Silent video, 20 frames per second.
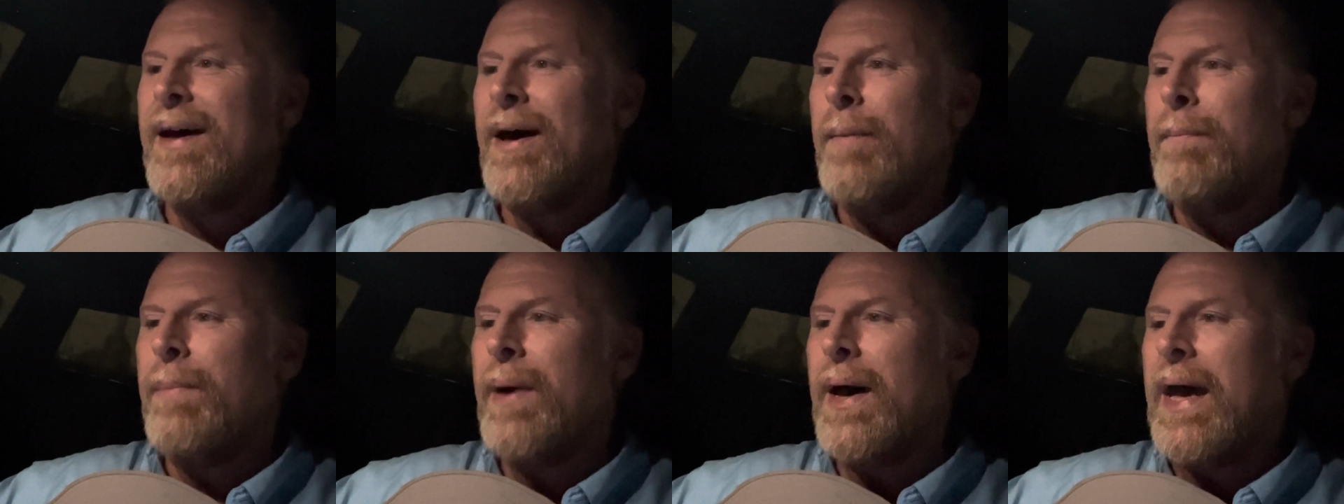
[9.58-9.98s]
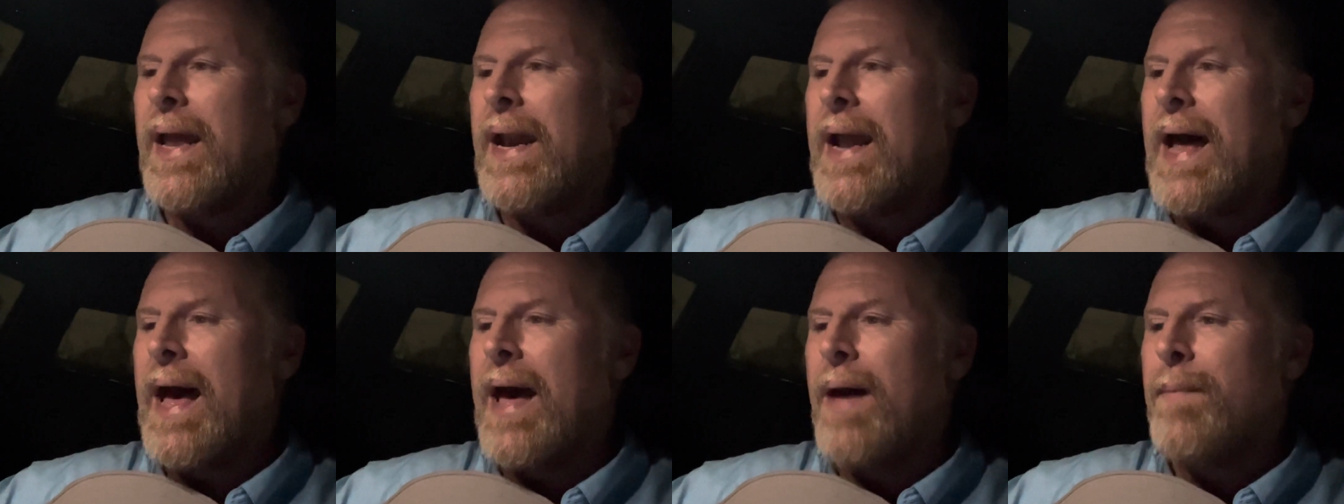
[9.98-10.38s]

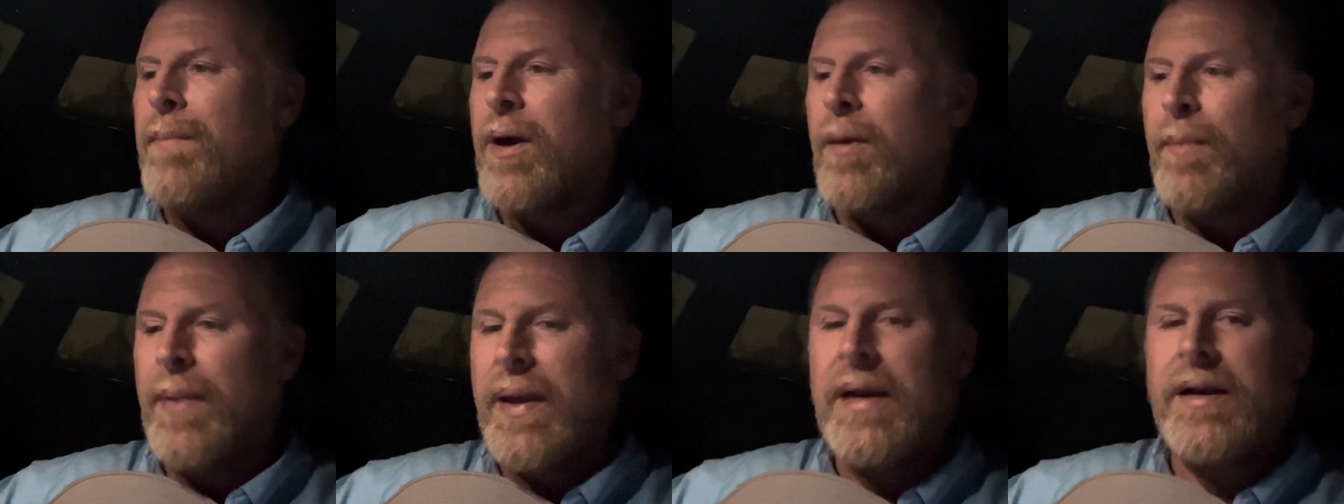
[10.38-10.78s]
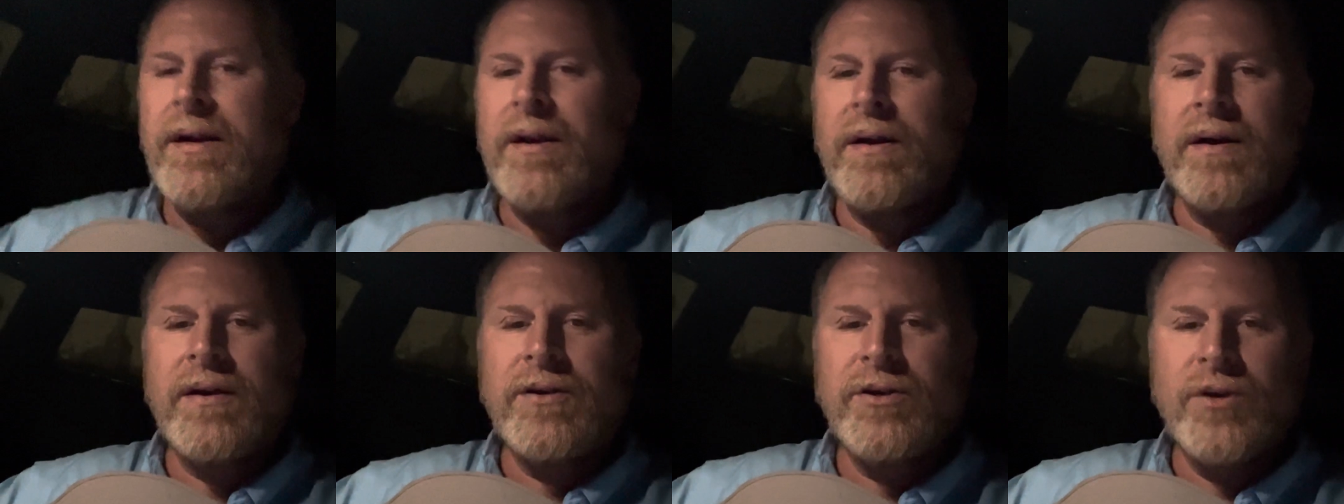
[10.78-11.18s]
but I'm committed
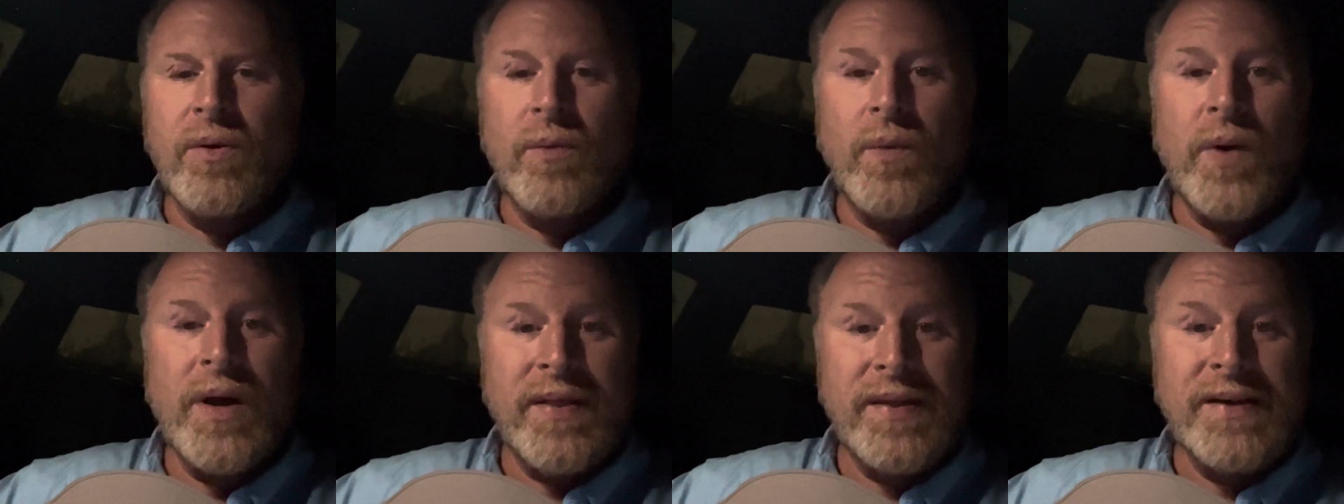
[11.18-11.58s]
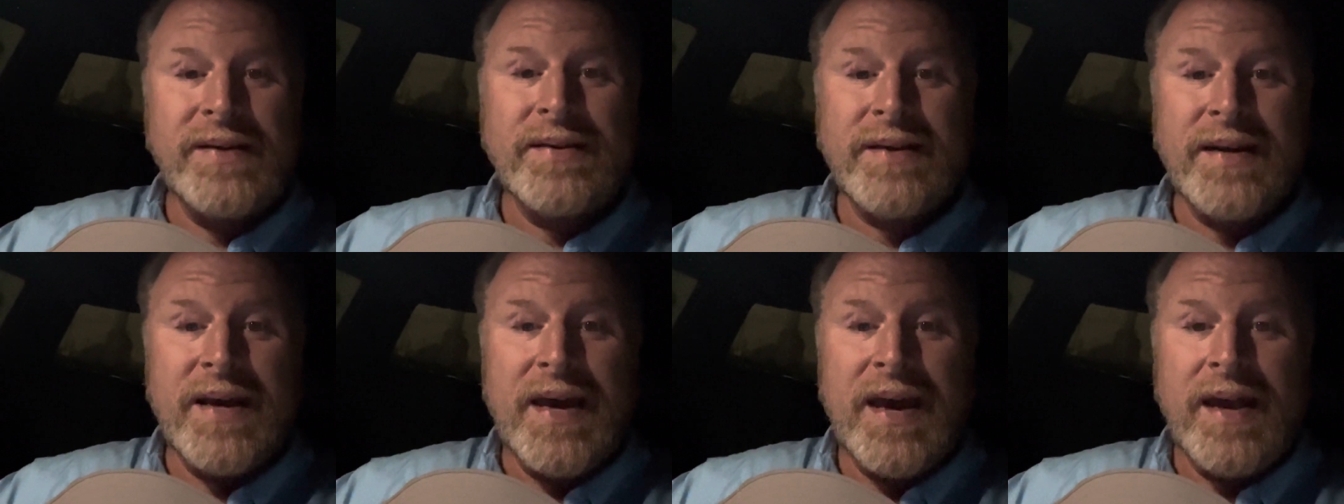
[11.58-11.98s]
to doing one of these
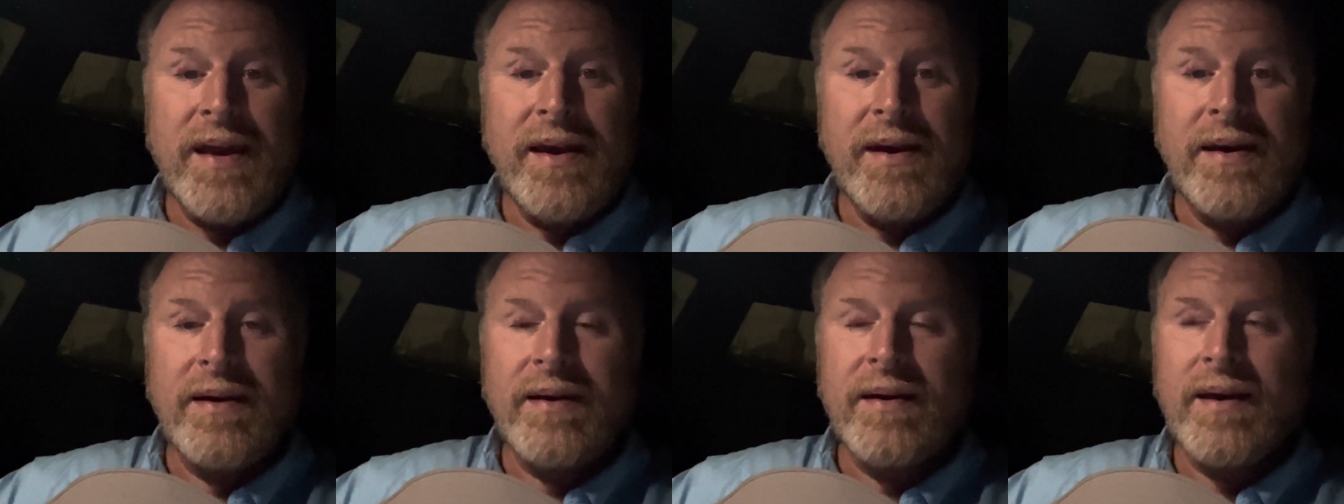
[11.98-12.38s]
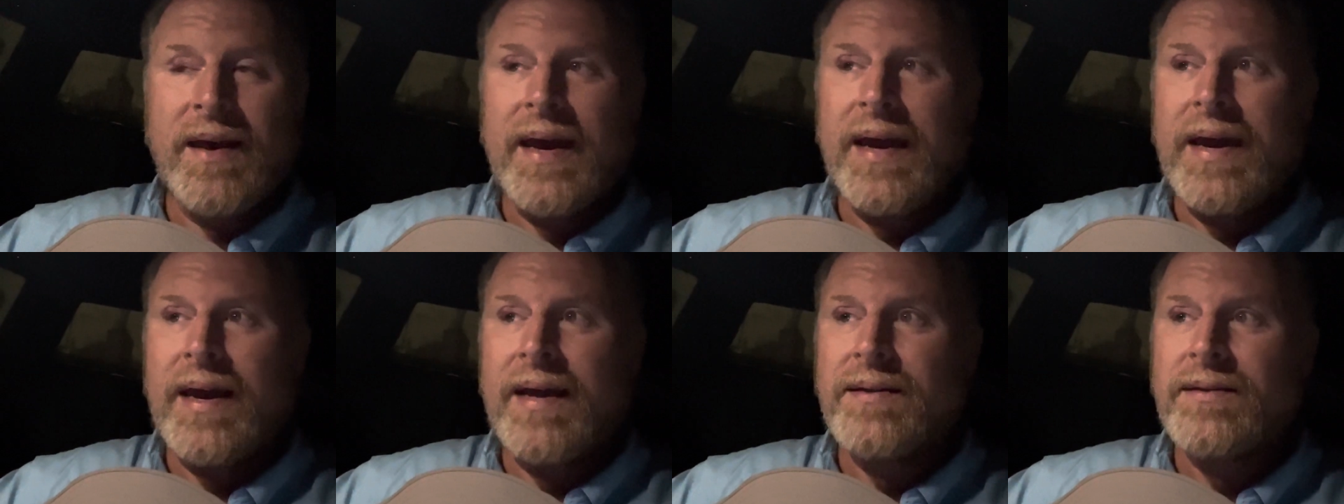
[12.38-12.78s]
a day,
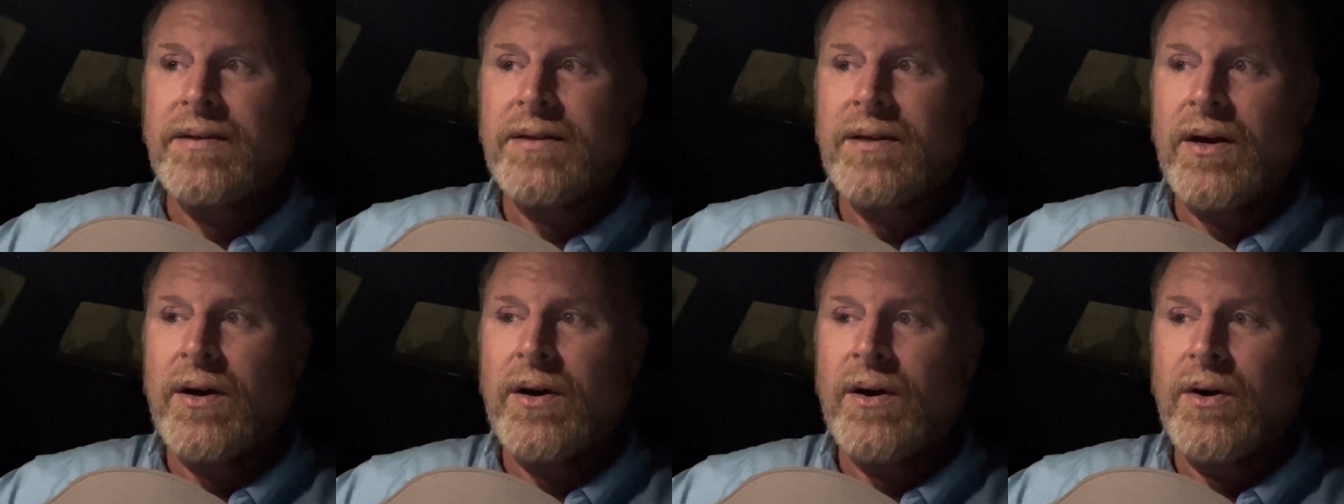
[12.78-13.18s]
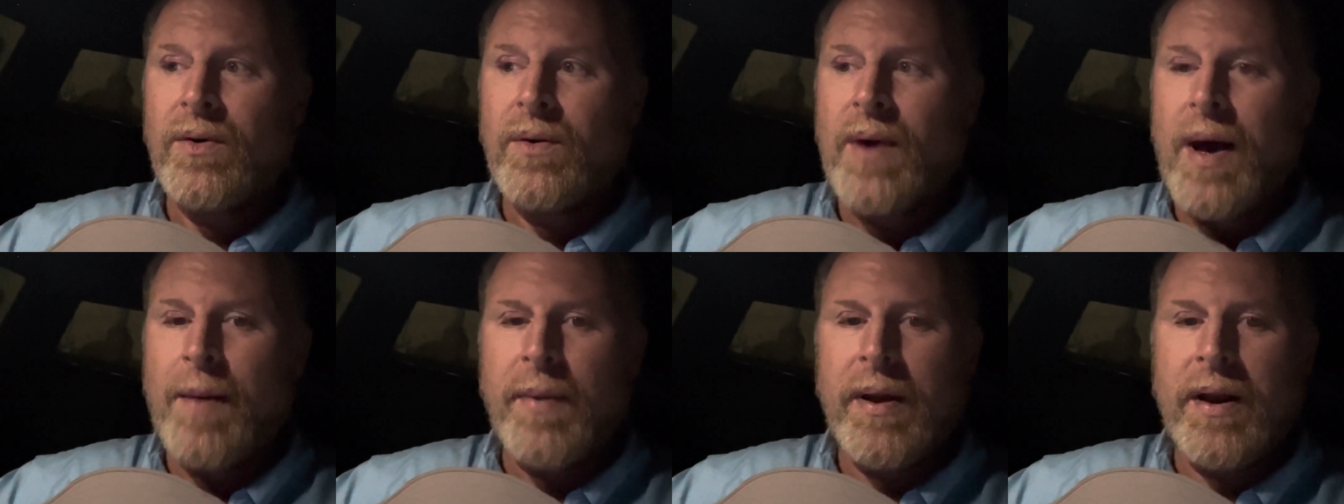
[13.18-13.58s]
and
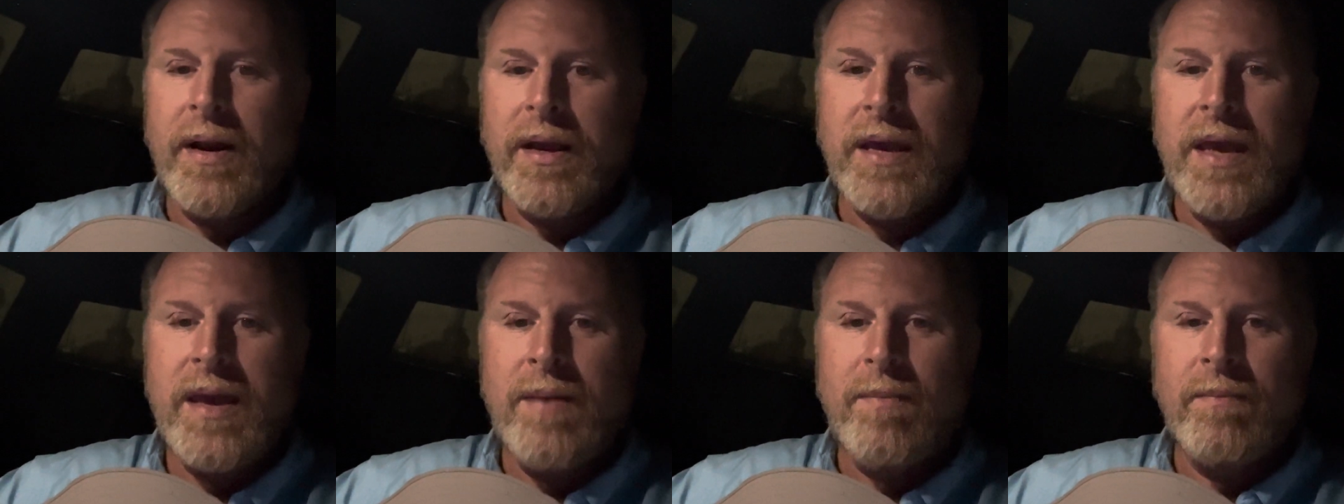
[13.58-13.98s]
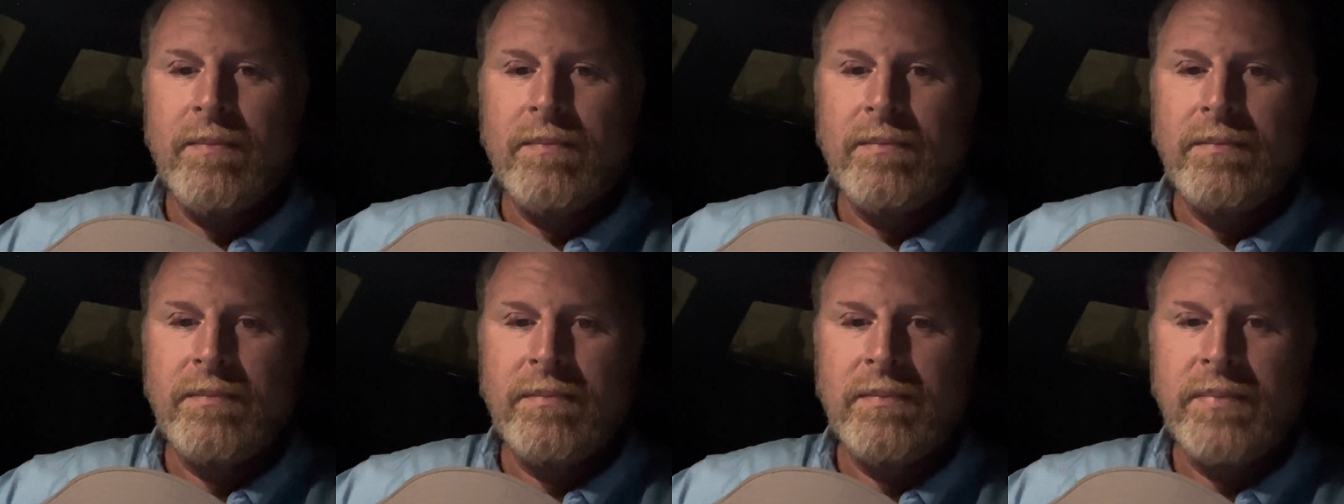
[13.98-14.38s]
so I'm going to
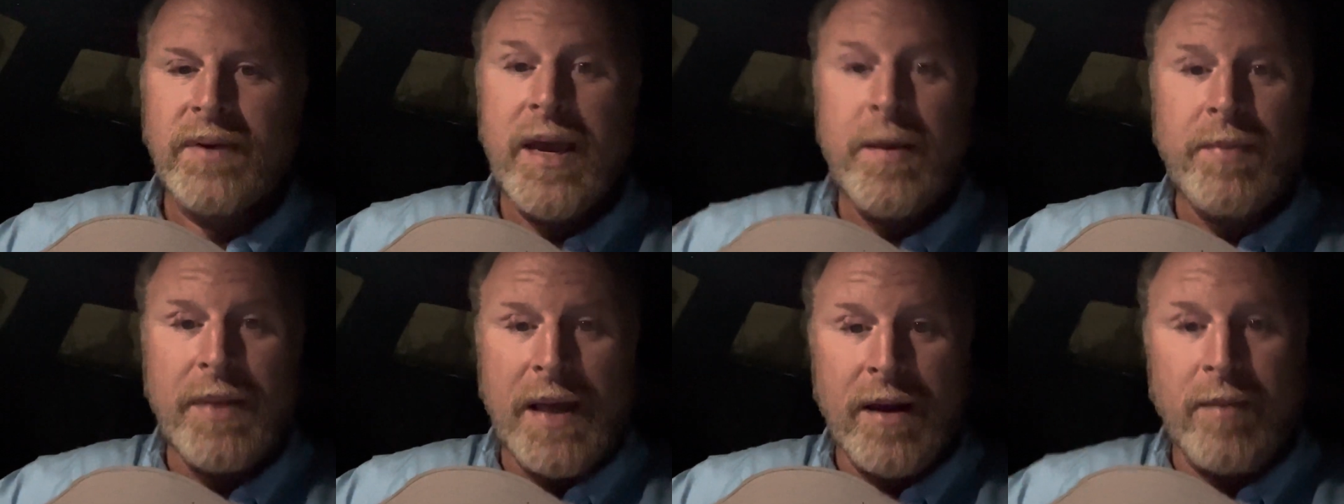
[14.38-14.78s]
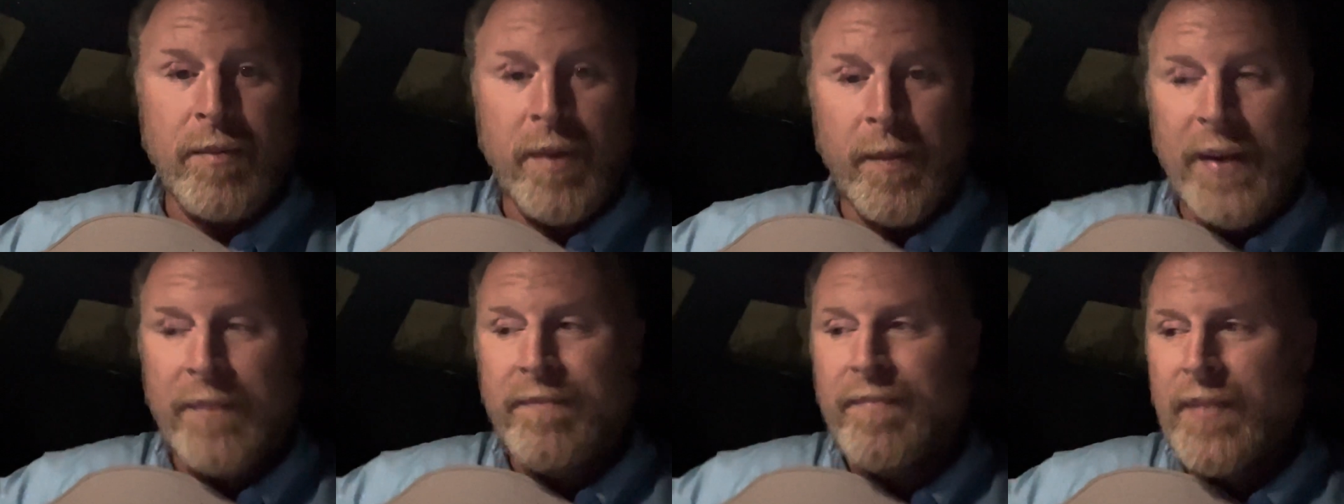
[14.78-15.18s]
keep that
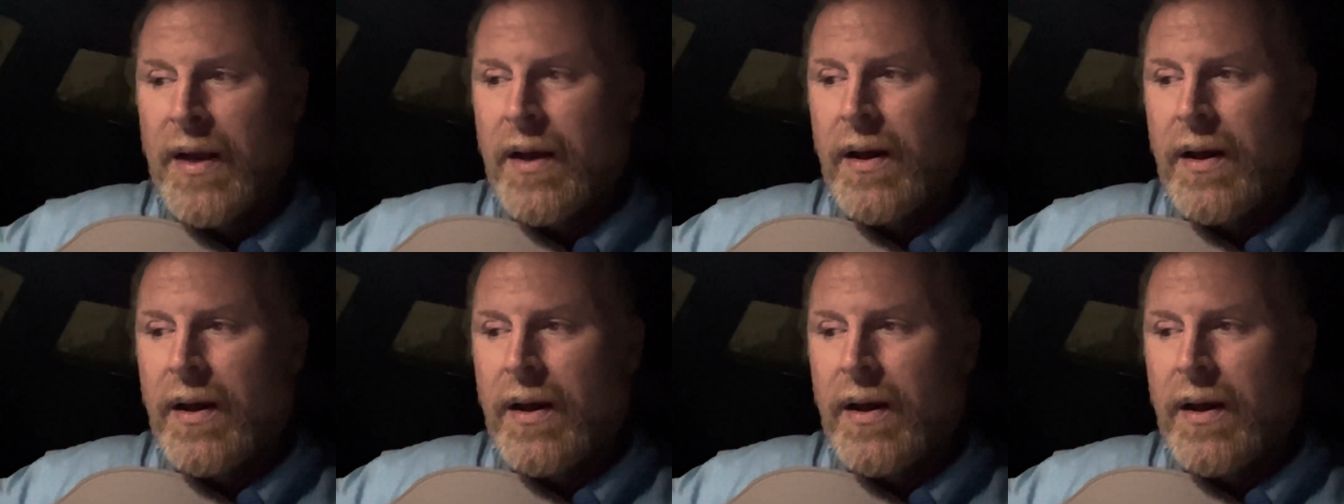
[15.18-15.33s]
commitment.